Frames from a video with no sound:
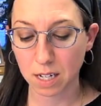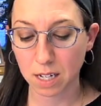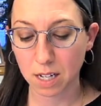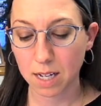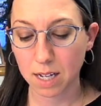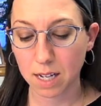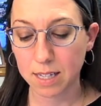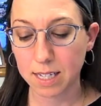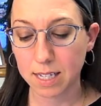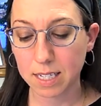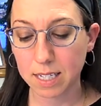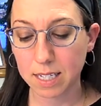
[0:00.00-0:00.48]

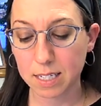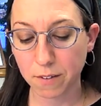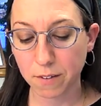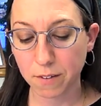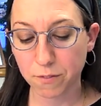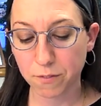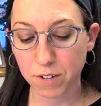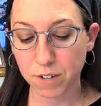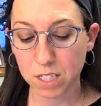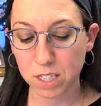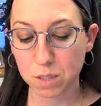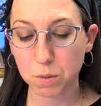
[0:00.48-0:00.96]
the
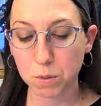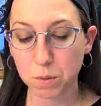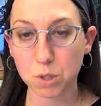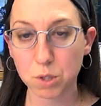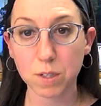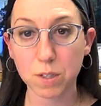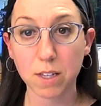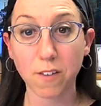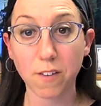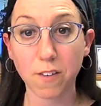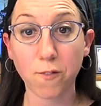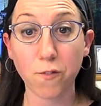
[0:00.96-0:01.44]
difference
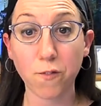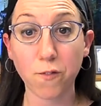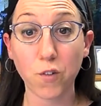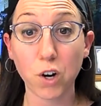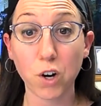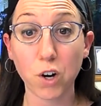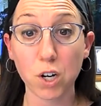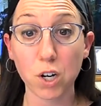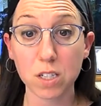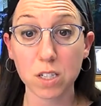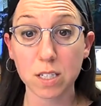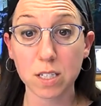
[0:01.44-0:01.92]
between the
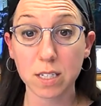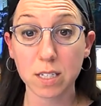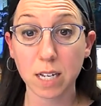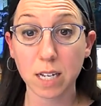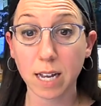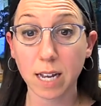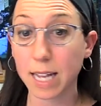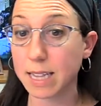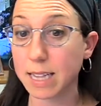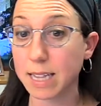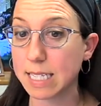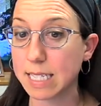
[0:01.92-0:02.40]
first
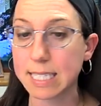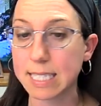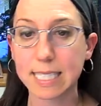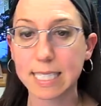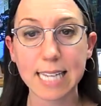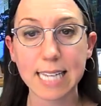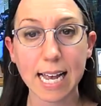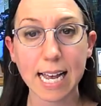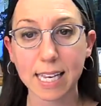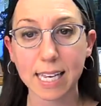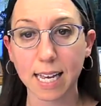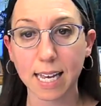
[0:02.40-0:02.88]
and the
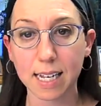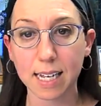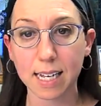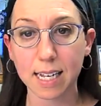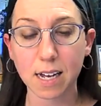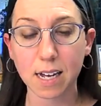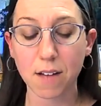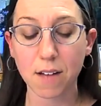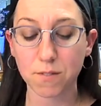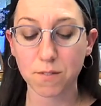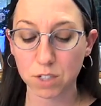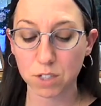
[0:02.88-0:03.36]
second
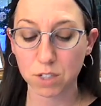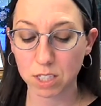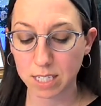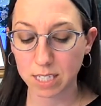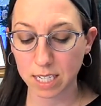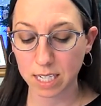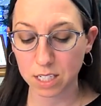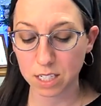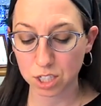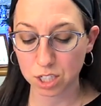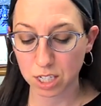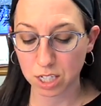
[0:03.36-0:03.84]

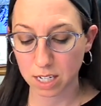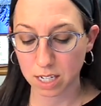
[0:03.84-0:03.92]
conversation.